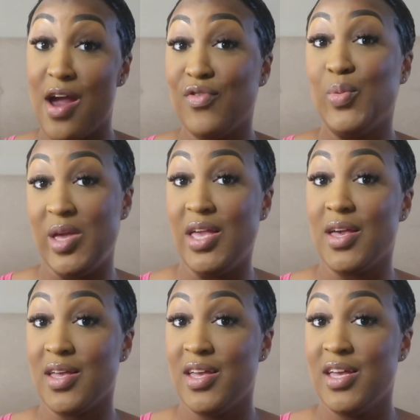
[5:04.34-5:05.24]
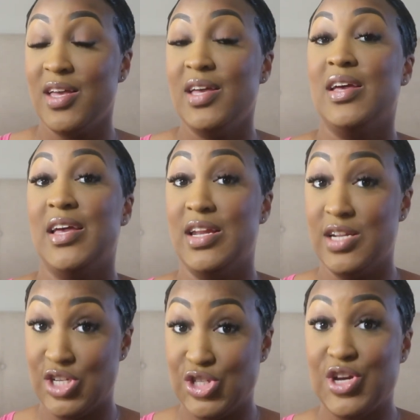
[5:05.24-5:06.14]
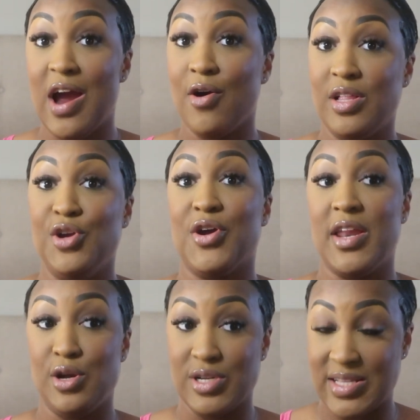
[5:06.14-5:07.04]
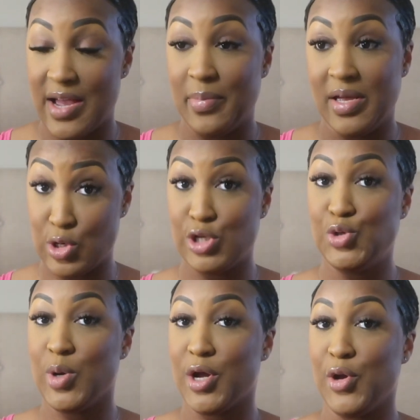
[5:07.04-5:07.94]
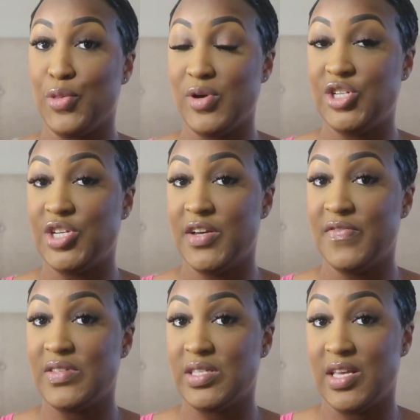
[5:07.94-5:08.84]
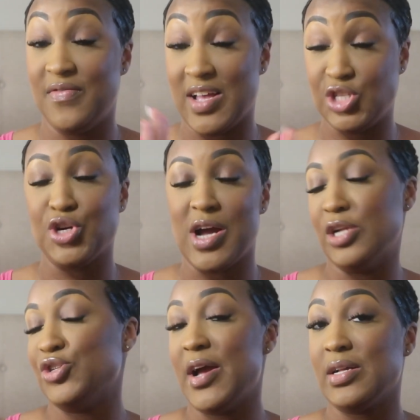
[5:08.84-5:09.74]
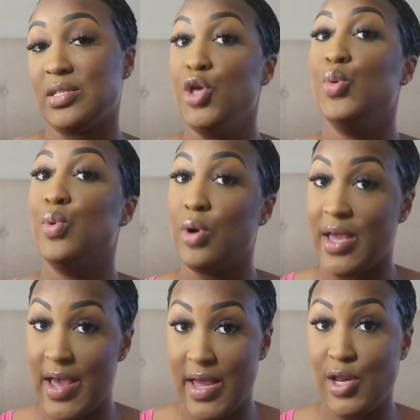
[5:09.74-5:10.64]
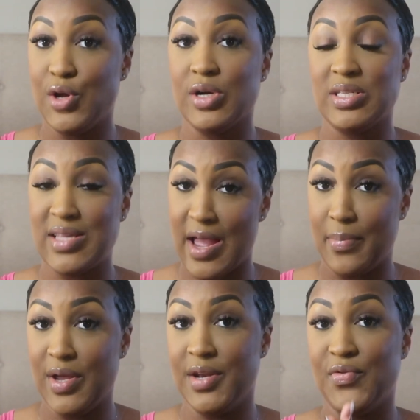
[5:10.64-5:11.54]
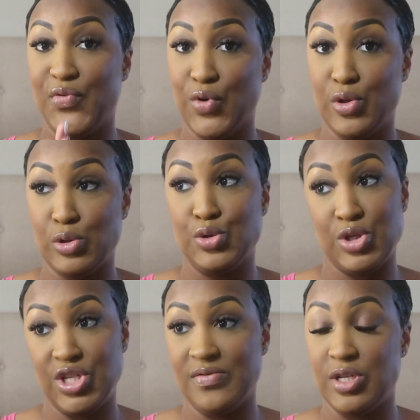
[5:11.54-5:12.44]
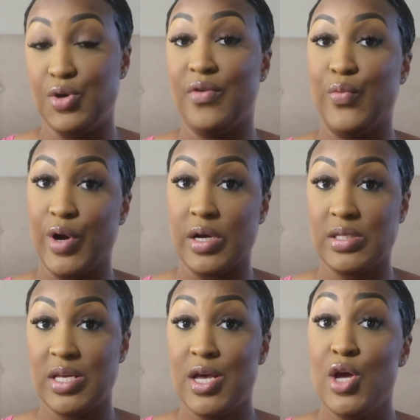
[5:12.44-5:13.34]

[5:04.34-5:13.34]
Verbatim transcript: every week, in addition to your hourly, you're getting your stipend. As long as you work your three shifts, if that's your contract, you will get your stipend for those three shifts that you have worked